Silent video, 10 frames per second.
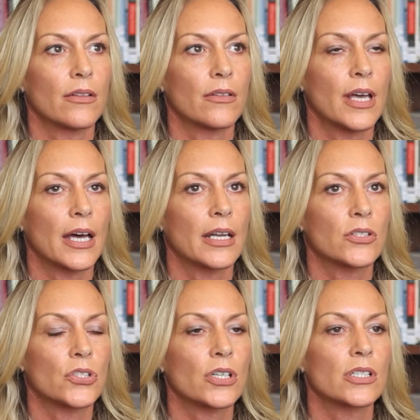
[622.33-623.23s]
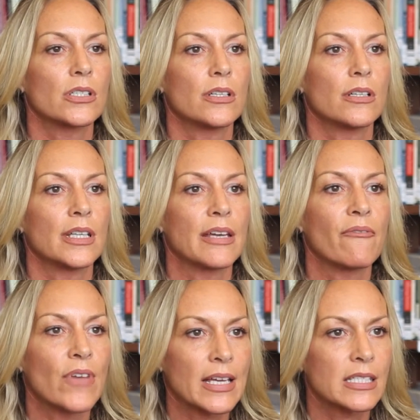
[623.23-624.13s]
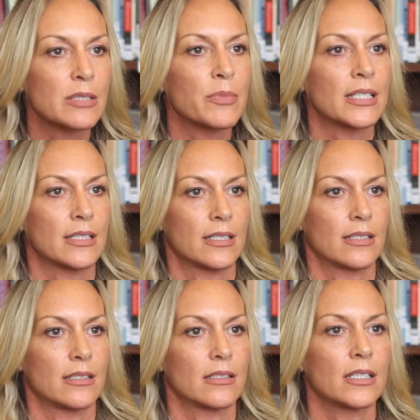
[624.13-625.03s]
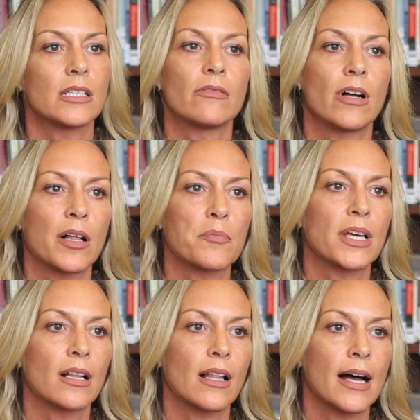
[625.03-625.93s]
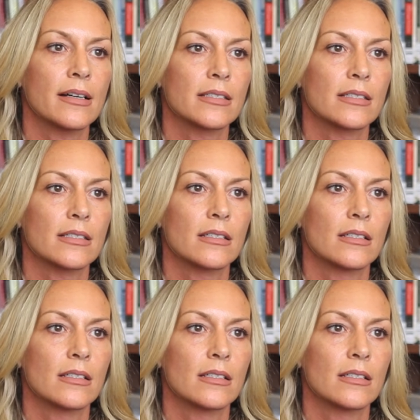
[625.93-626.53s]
that it took, the investment to develop the class,